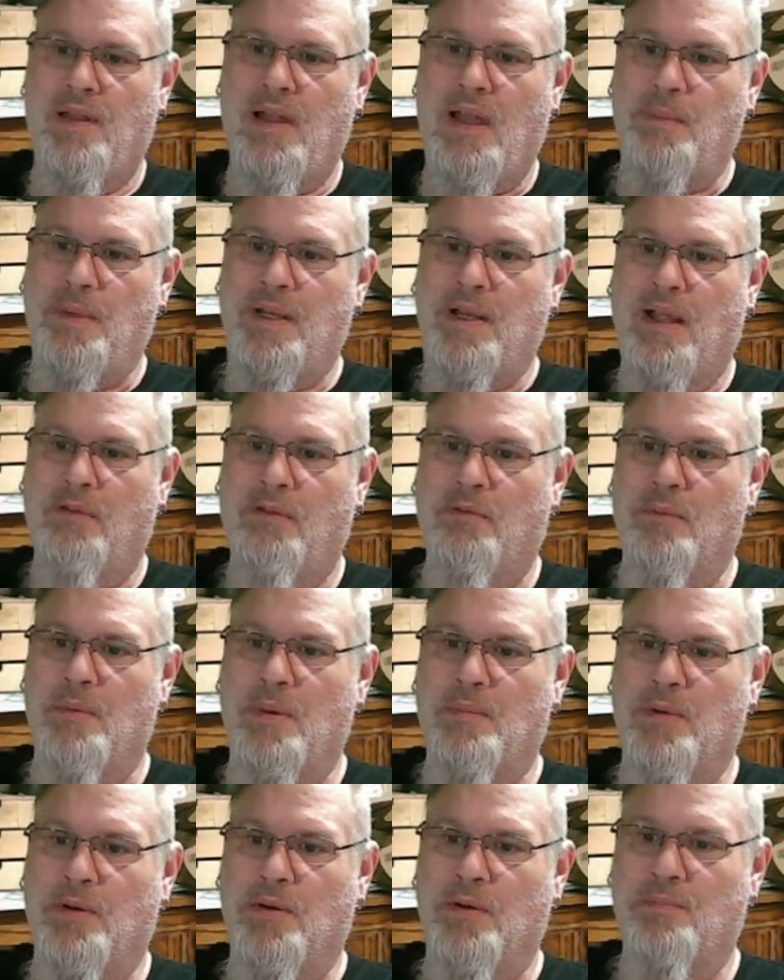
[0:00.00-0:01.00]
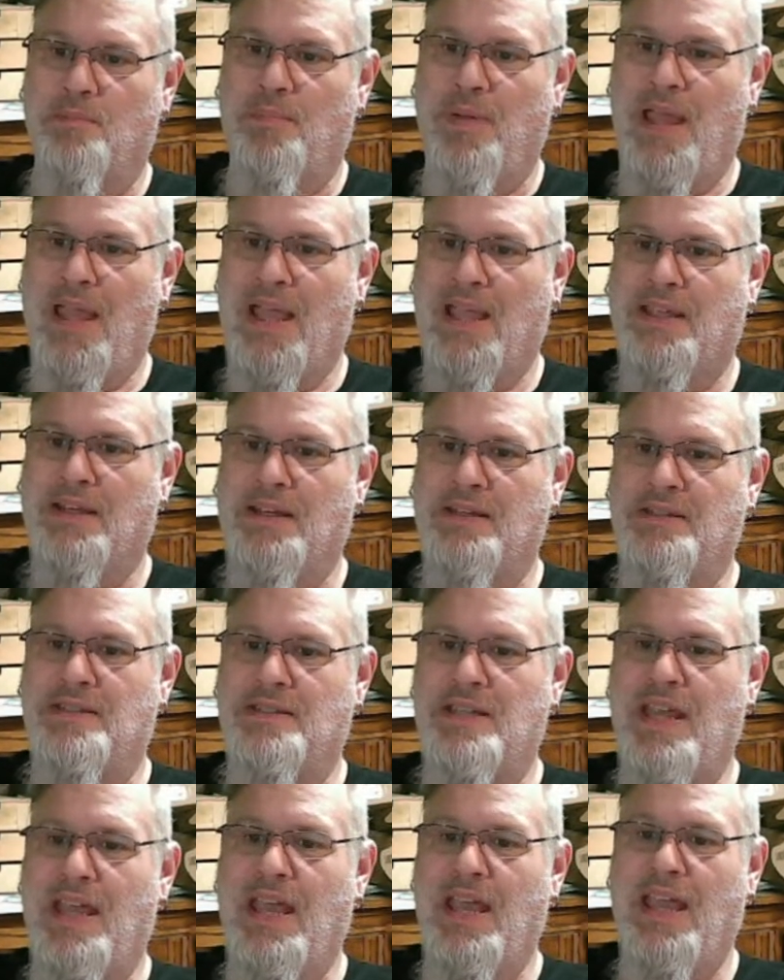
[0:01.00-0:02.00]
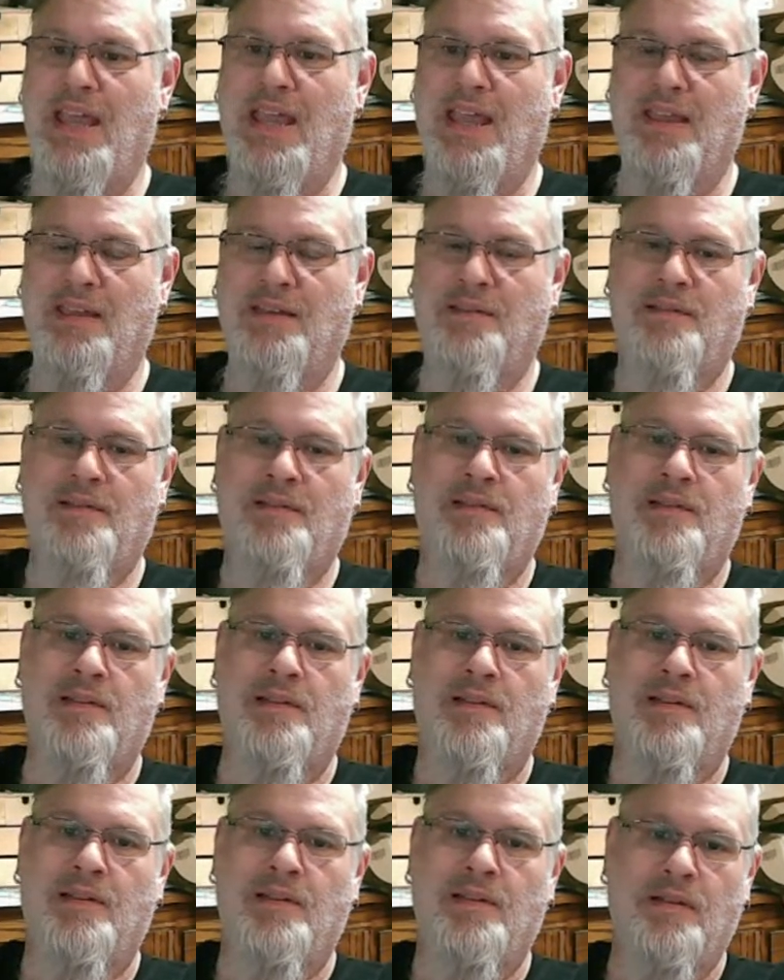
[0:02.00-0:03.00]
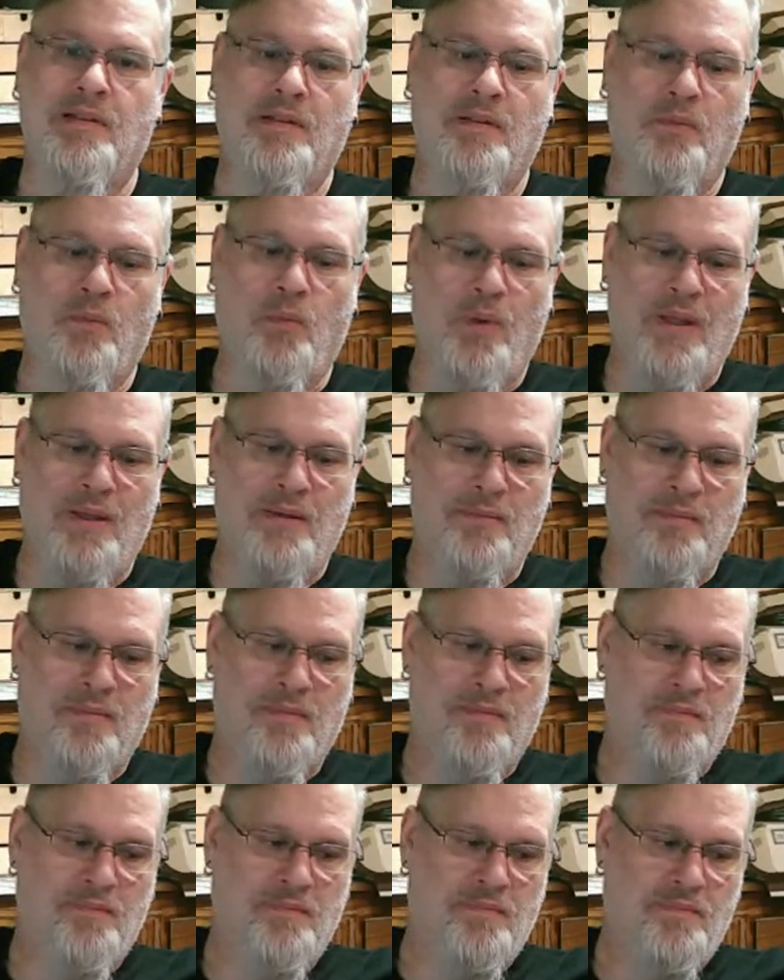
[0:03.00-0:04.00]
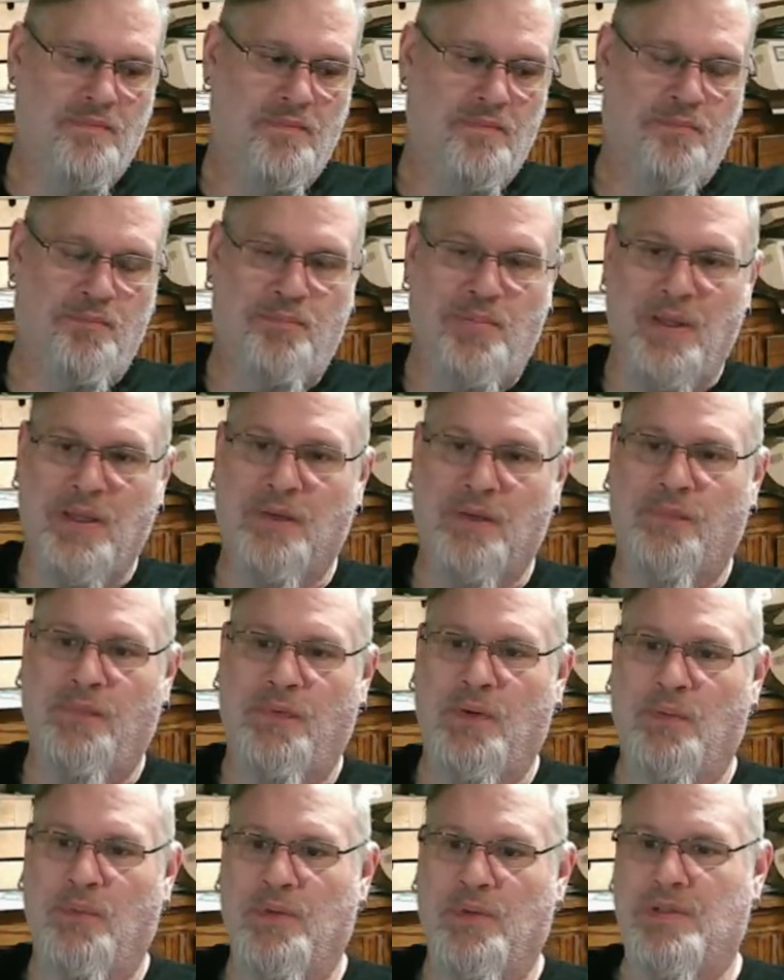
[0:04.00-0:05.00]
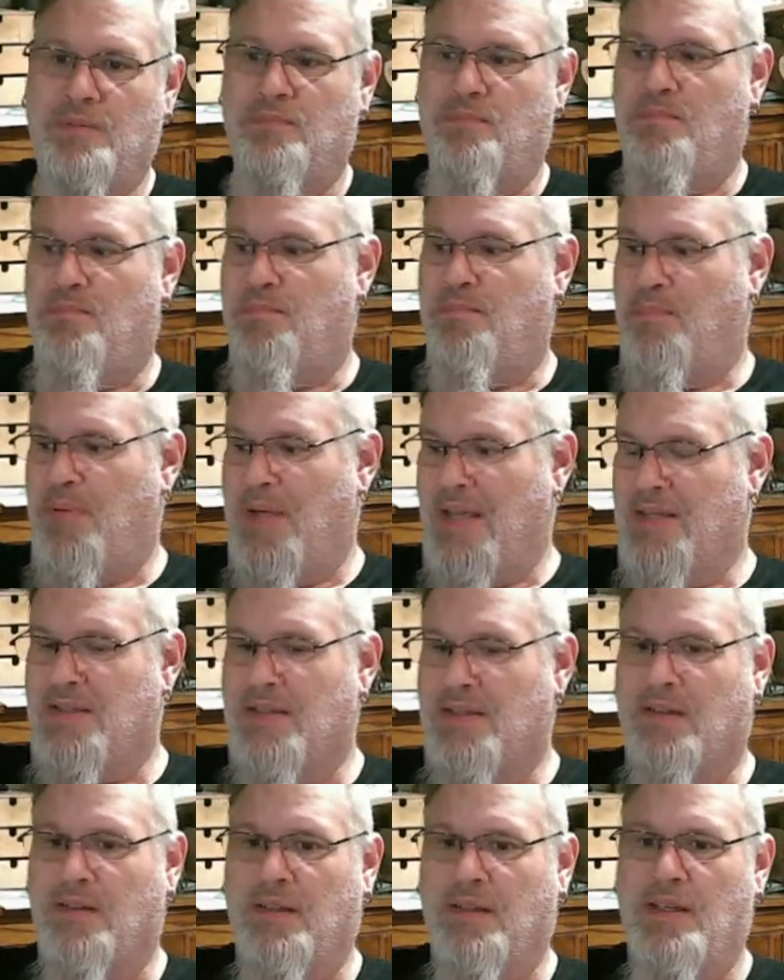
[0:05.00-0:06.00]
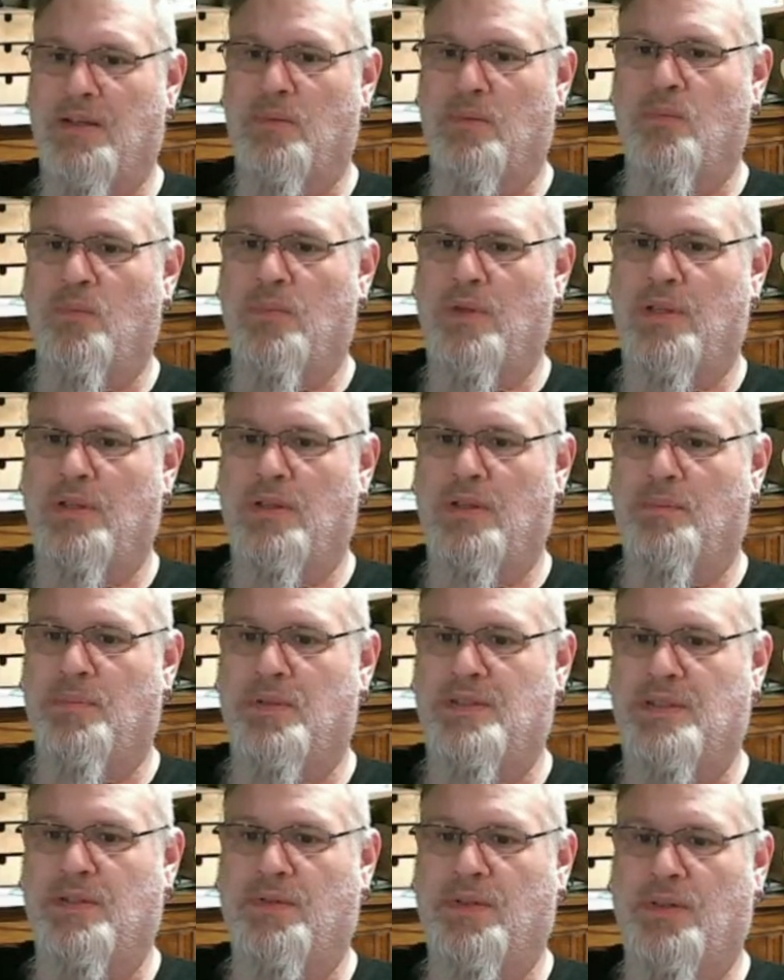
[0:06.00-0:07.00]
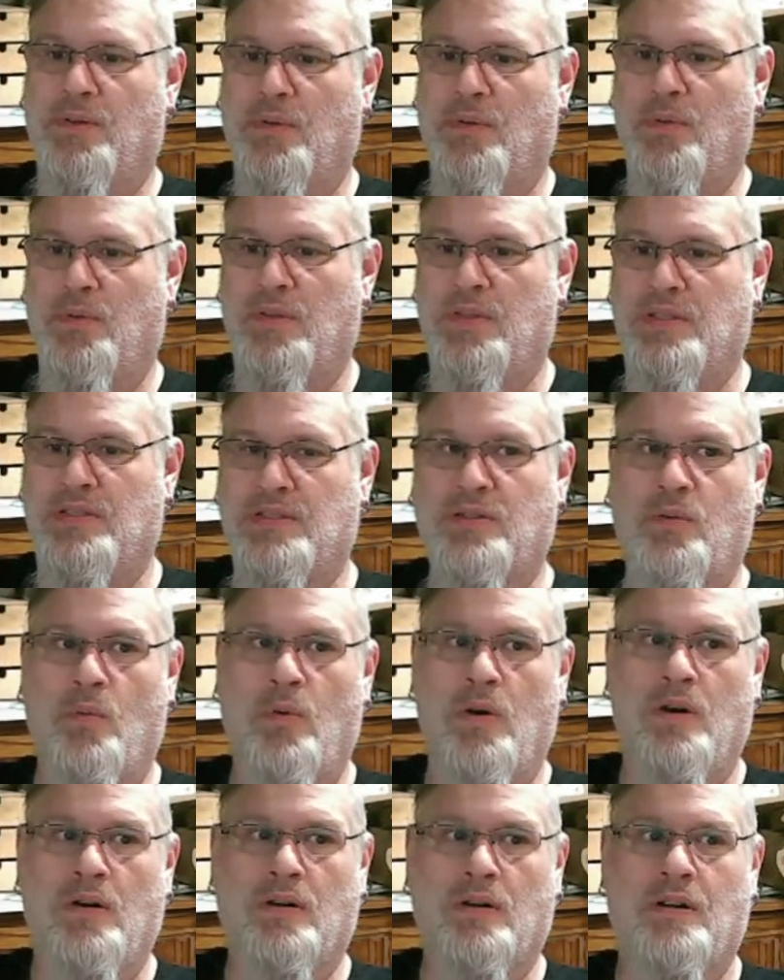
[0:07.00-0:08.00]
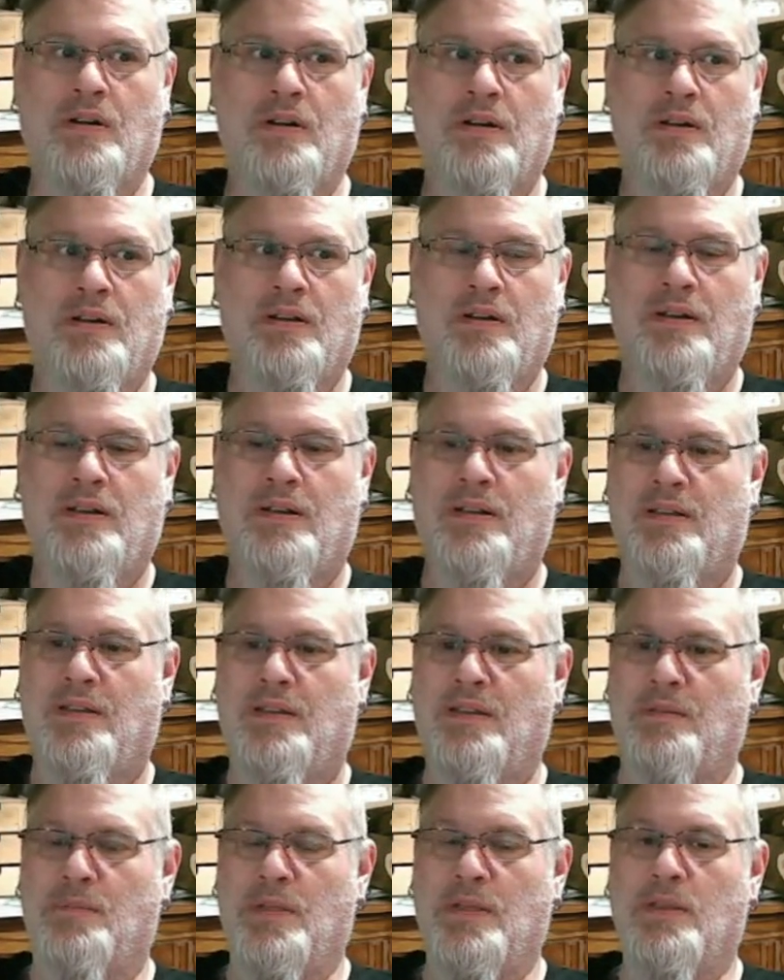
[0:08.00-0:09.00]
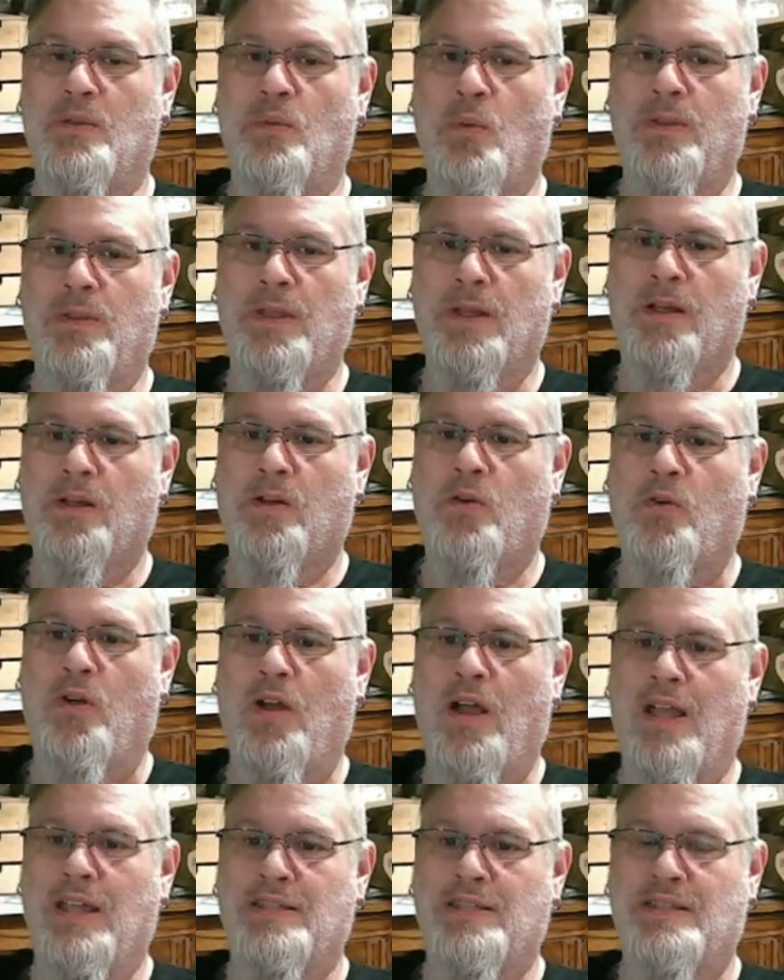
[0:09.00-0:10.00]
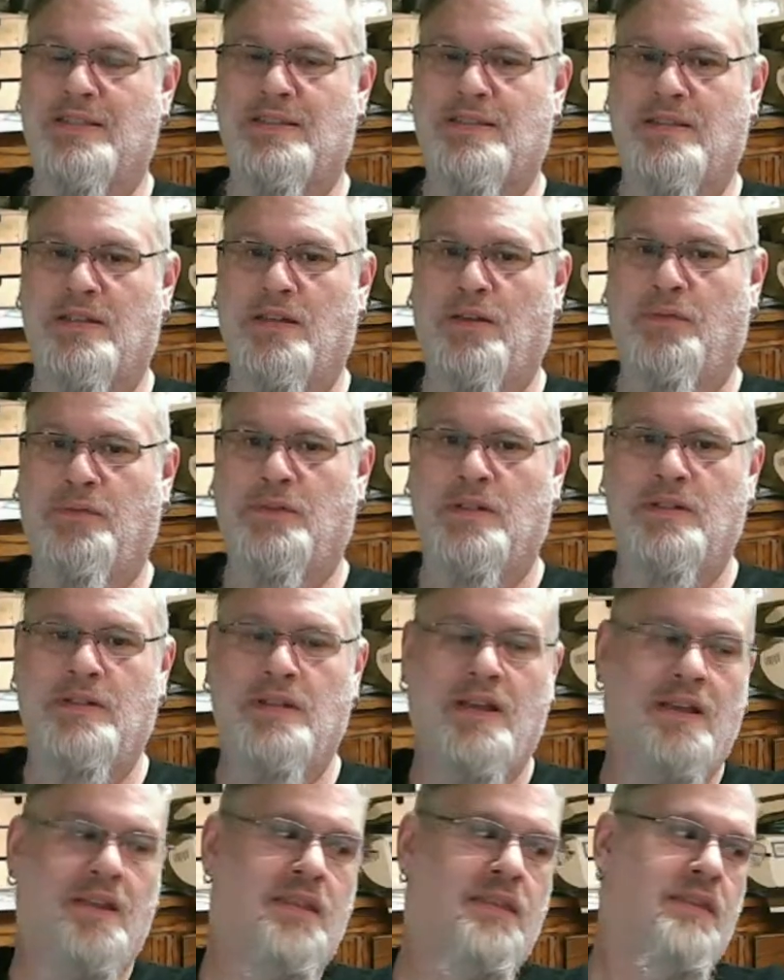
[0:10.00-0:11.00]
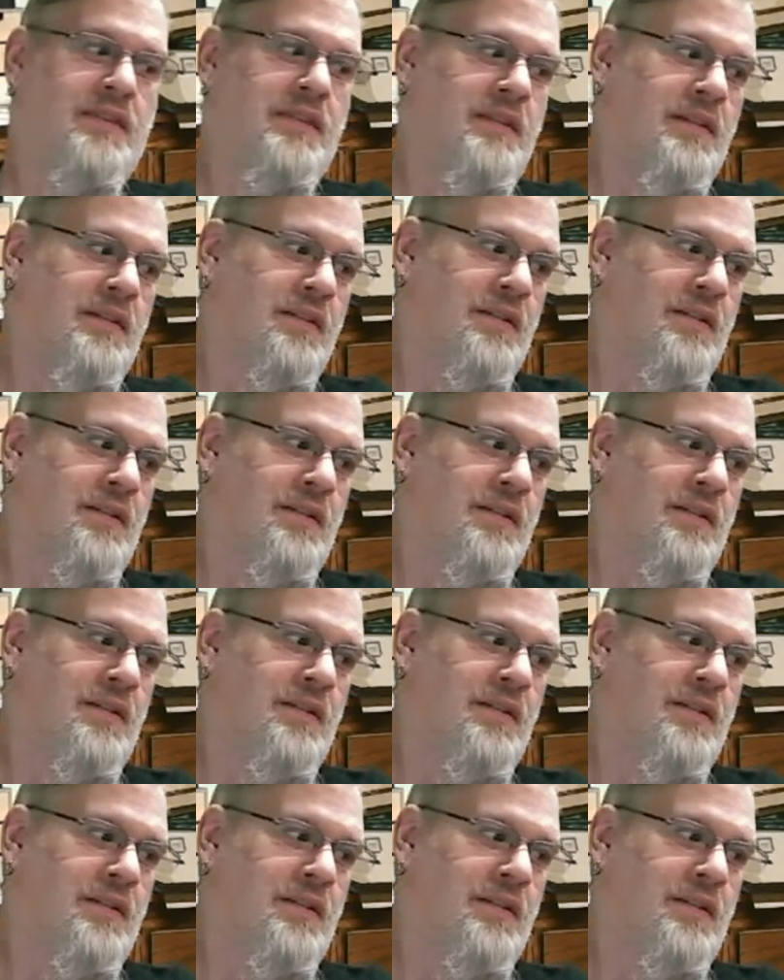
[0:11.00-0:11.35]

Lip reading: I mean, I remember back in a day when Bigfoot was basically in the Pacific Northwest, the squonk. I mean, the one that cries itself to death.